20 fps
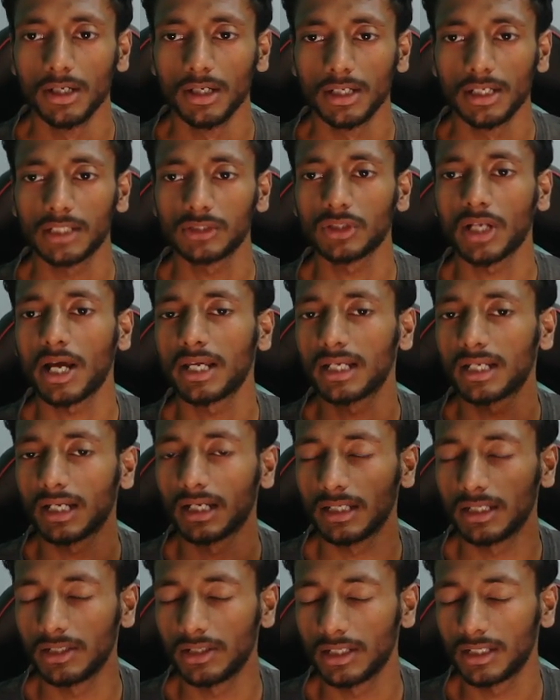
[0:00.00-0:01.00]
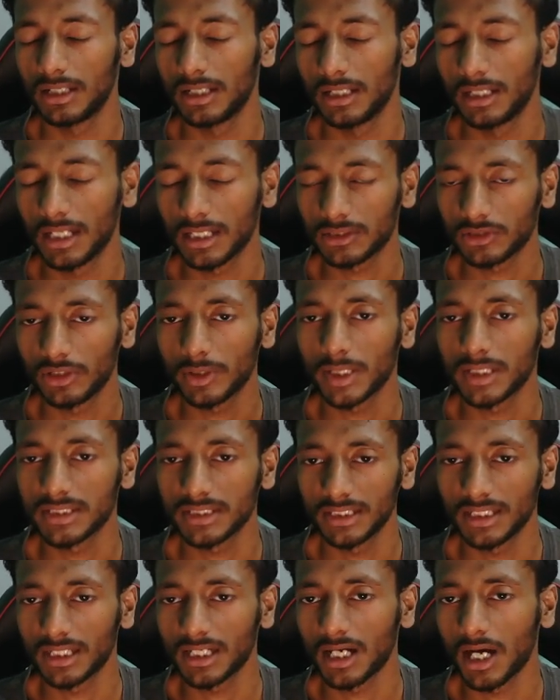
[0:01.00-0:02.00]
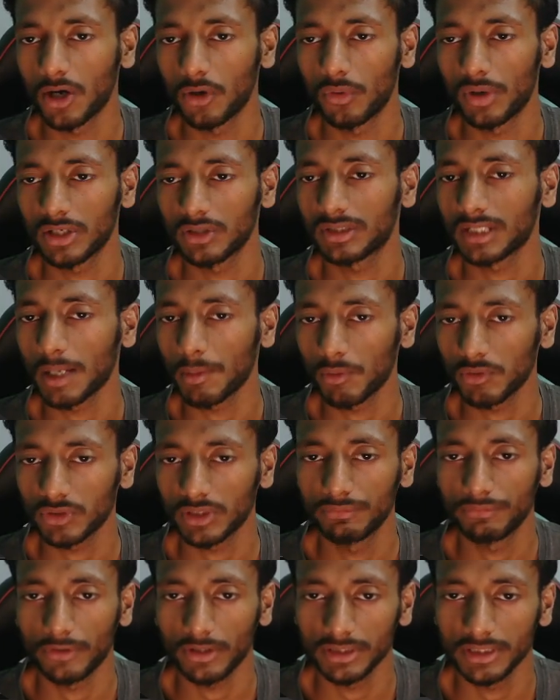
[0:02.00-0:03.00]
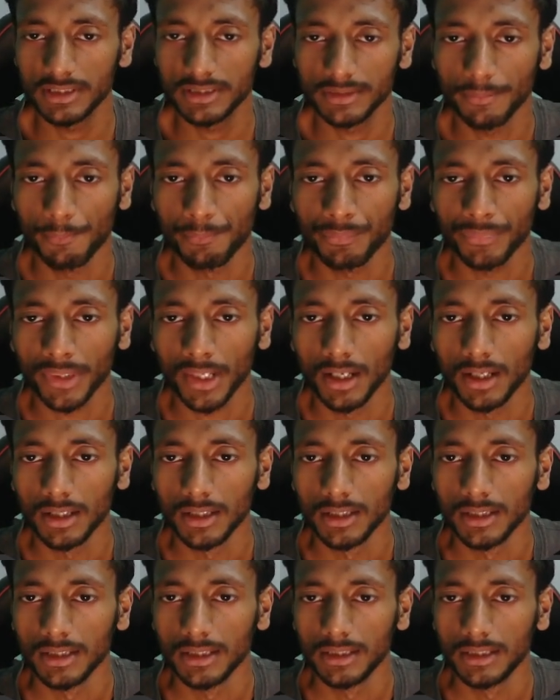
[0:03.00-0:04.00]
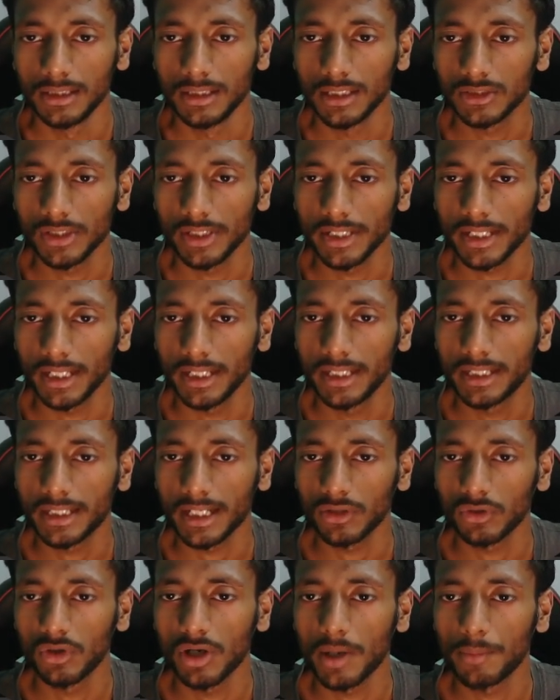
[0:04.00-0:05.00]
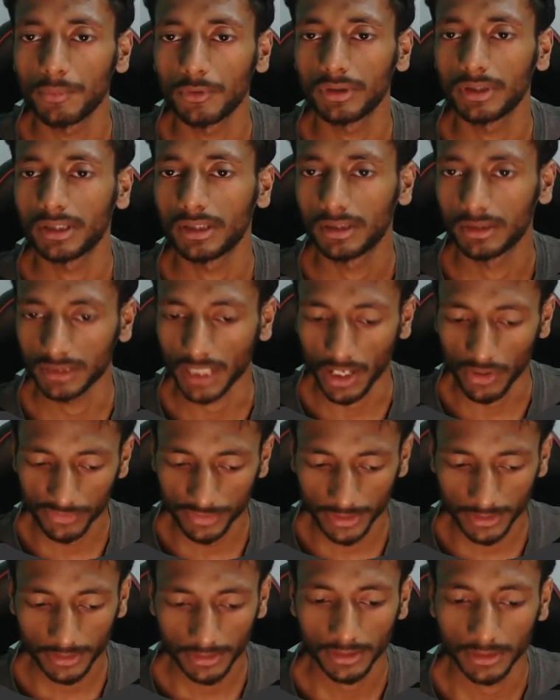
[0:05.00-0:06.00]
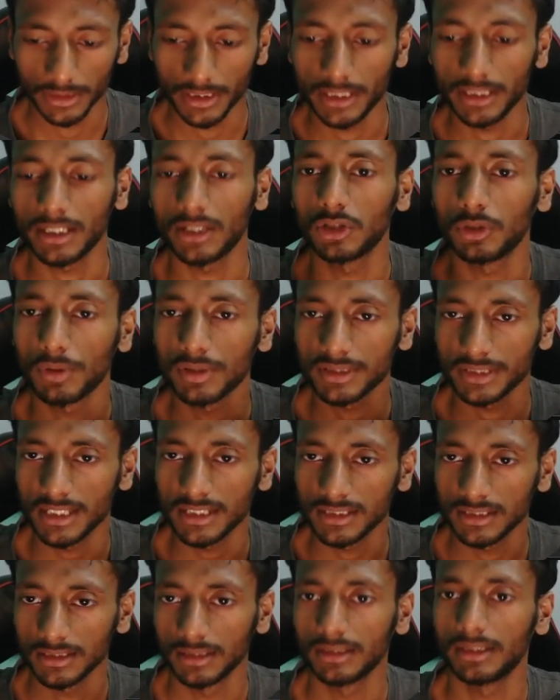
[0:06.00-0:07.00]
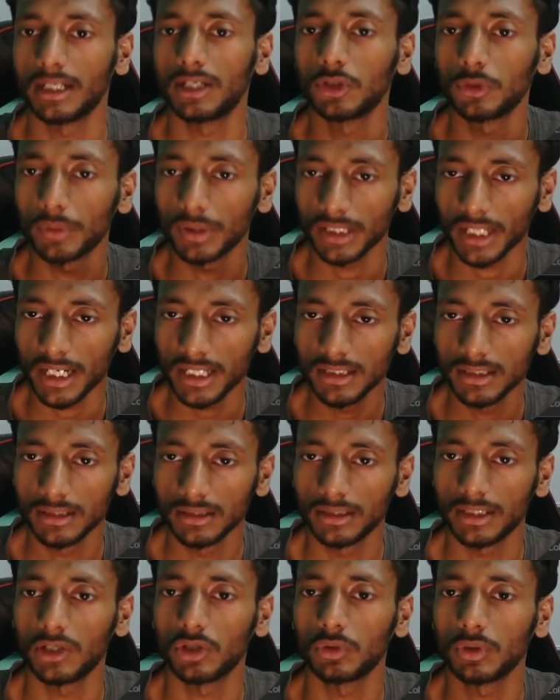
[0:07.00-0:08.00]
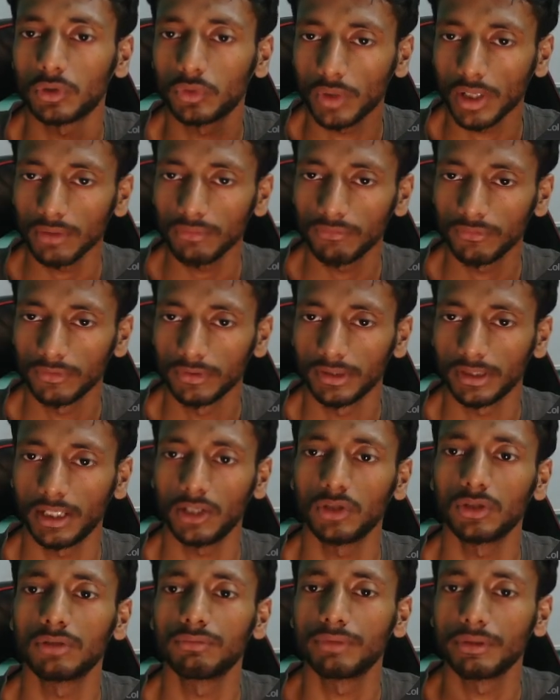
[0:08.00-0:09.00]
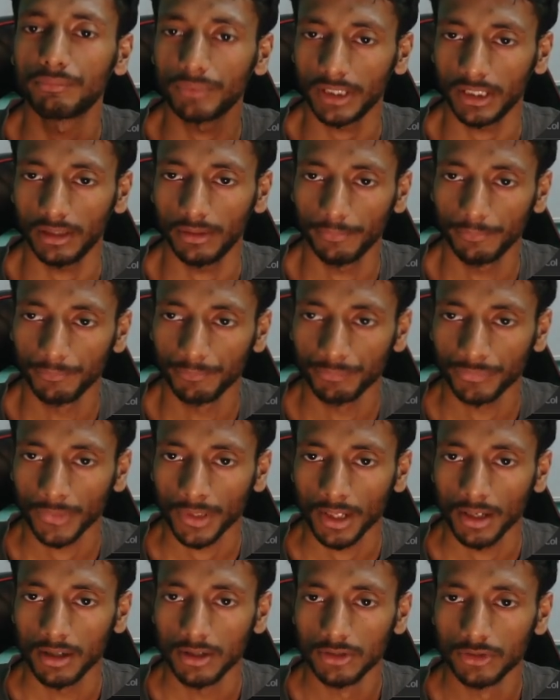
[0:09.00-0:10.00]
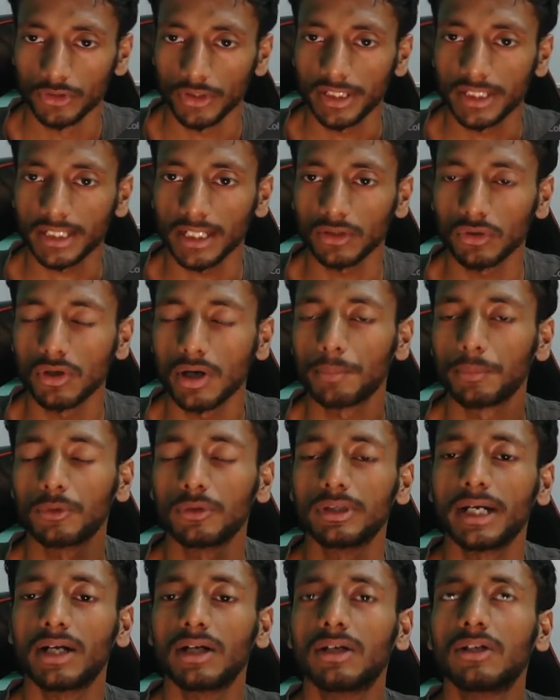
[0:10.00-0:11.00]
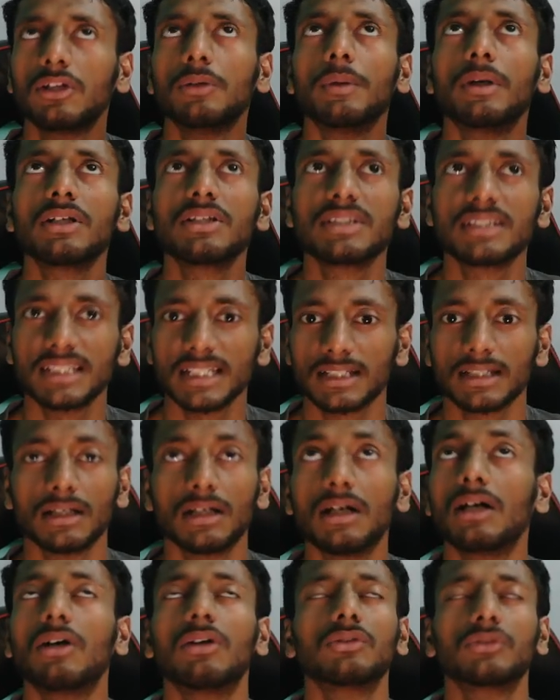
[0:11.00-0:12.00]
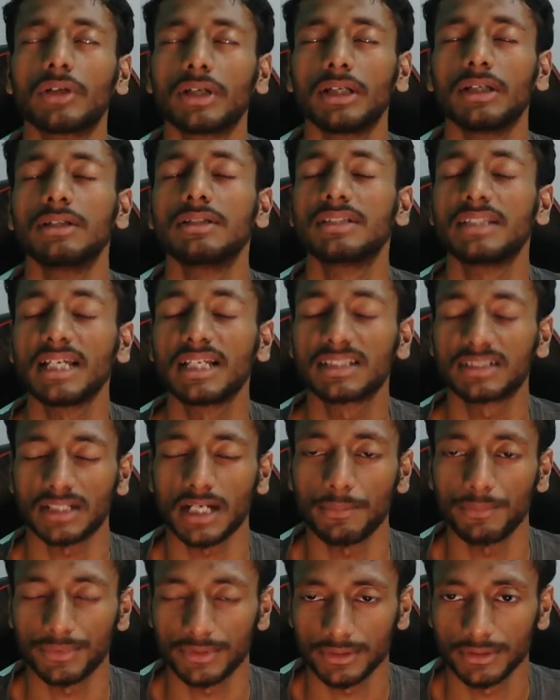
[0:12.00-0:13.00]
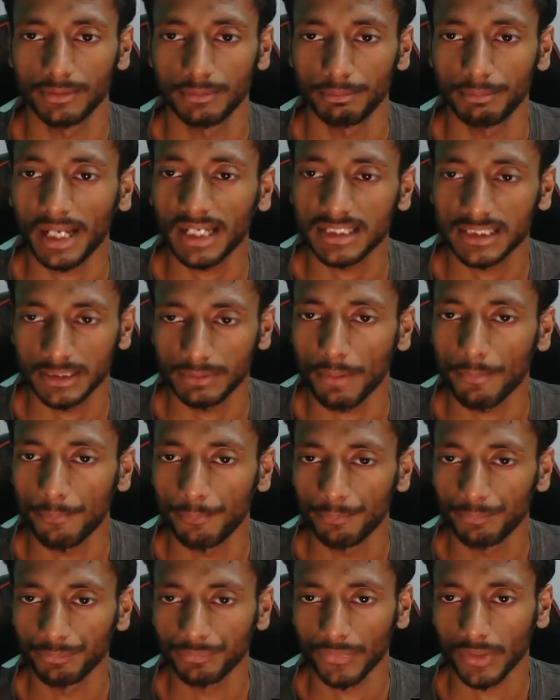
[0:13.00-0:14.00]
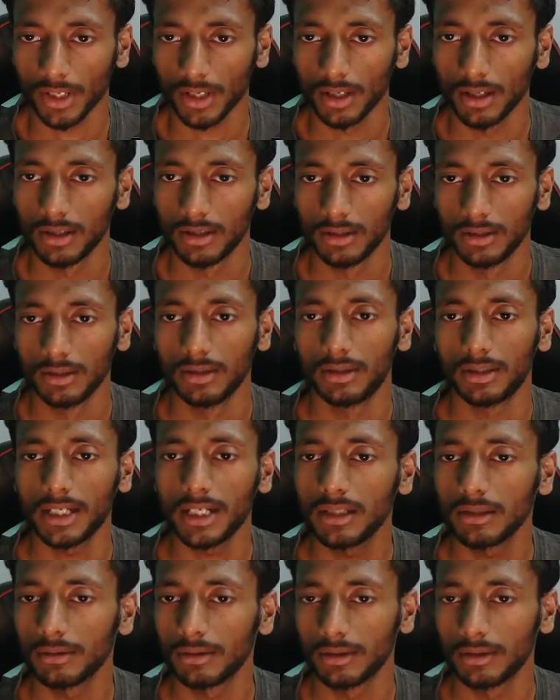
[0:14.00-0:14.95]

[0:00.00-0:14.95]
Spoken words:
Actually, you can see that what is the time study for this. Usually it can go up to 1000, then 10 to the power 6, 10 to the power 9, 10 to the 12, 10 to the 15. So it can go up to 10 to the power 6, 6 times maximum, right?